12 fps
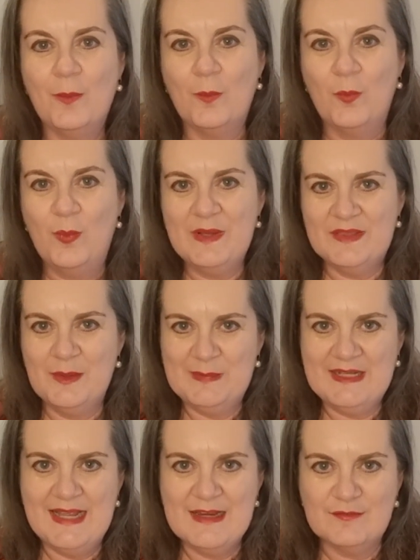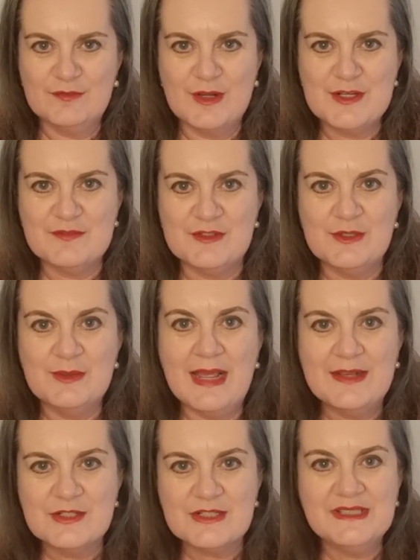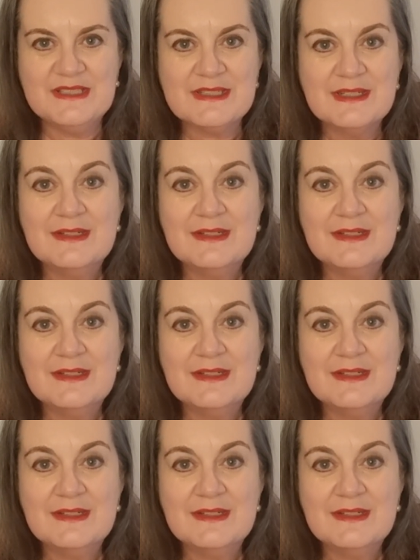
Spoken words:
with the play in front of you and just